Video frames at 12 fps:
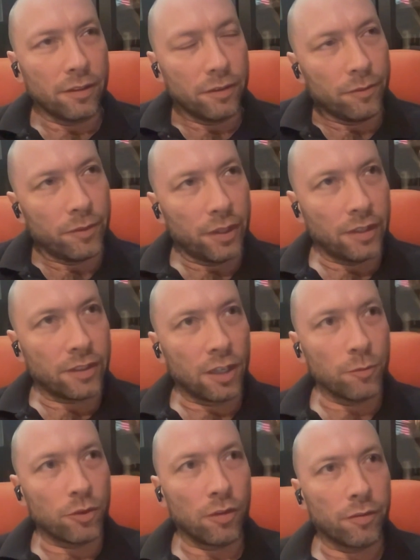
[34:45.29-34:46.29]
in
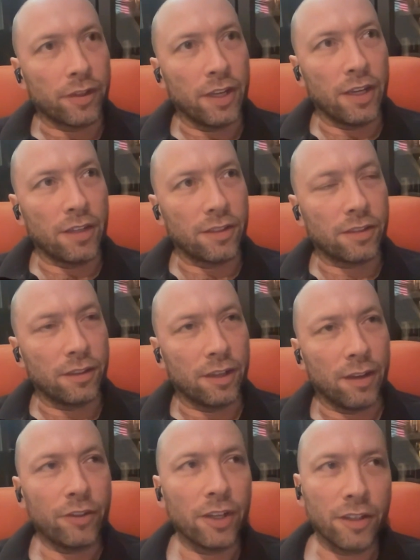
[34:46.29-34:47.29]
terms of is, and
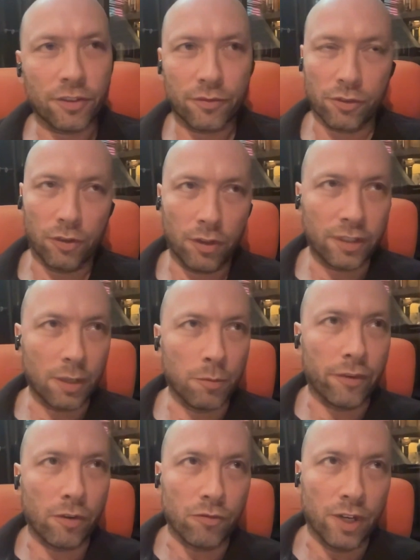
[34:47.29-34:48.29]
I've done this for a long time
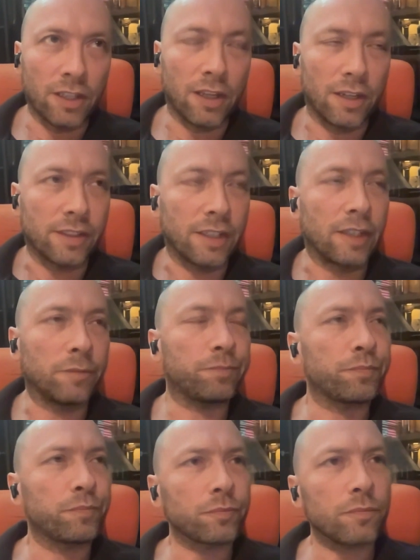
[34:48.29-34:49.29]
without realizing it,
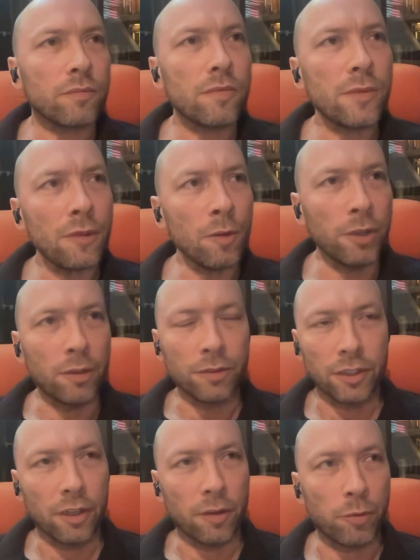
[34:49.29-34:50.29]
But it was
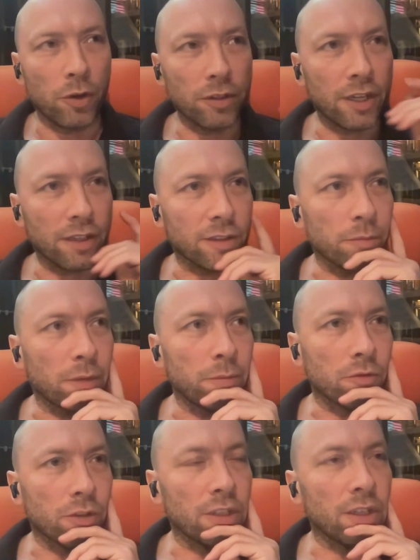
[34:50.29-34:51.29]
another podcast that made me
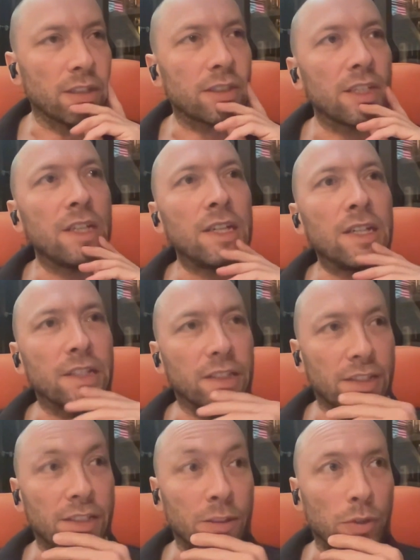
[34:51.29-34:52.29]
realize that
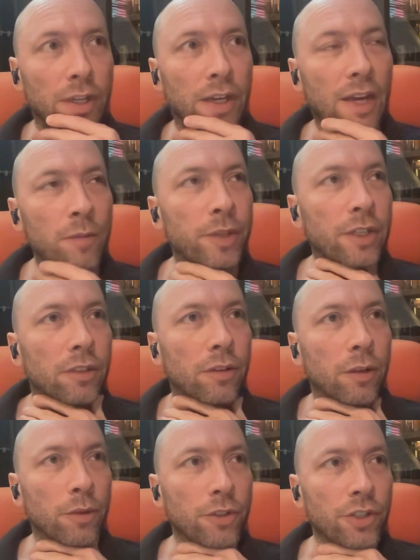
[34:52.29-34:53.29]
this is what I had been
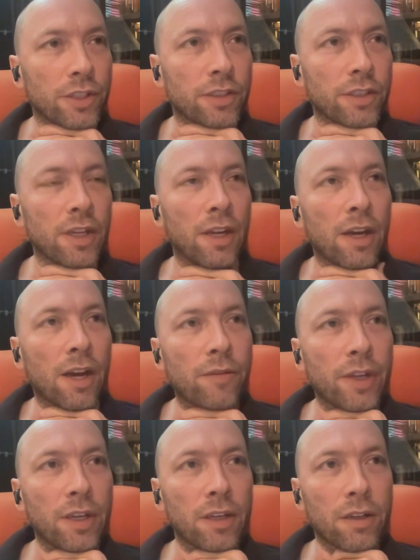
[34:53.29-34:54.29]
doing, which is
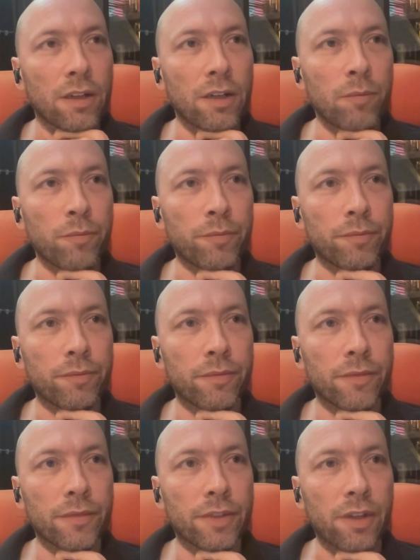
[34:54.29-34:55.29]
having
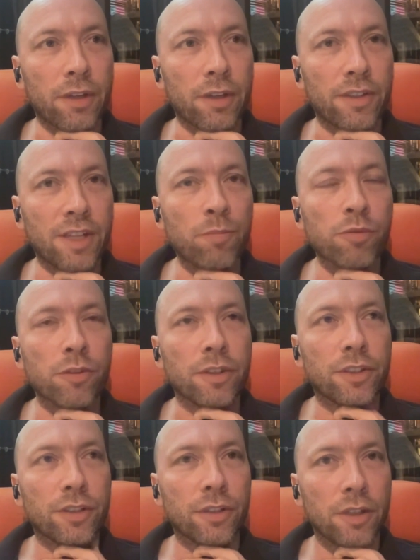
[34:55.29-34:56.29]

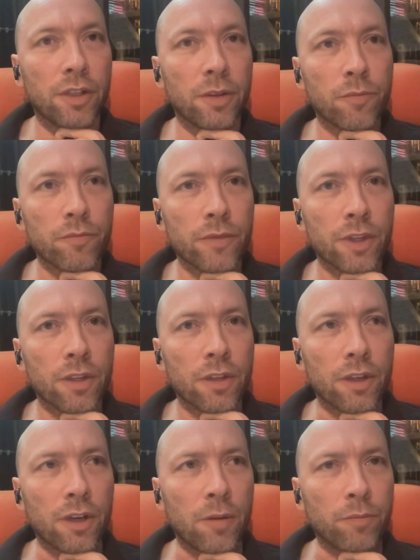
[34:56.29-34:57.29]
separate
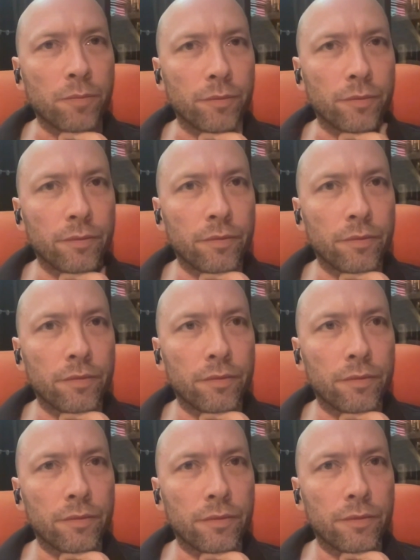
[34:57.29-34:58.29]
um,
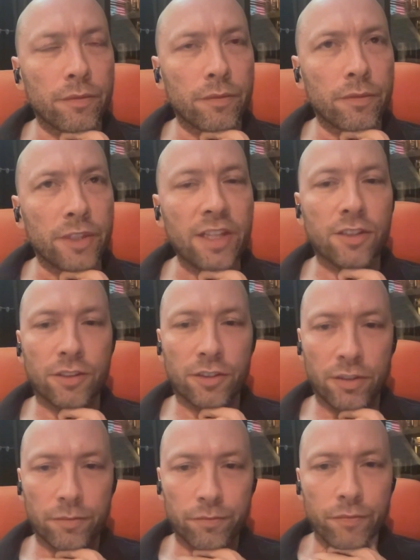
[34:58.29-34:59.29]

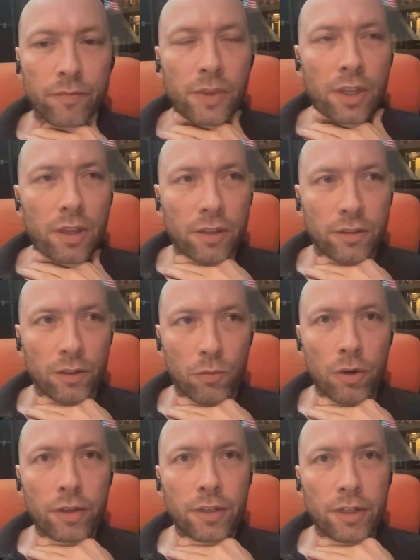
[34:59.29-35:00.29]
lists. So
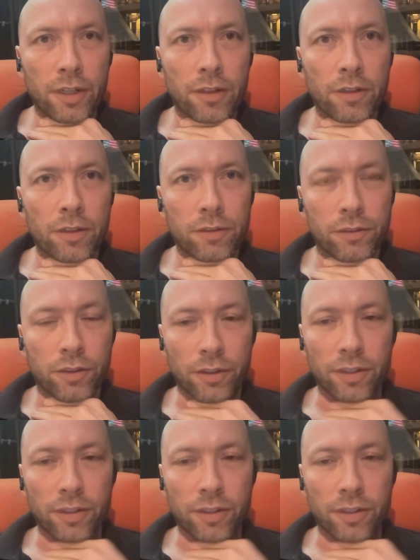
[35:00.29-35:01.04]
one, so there's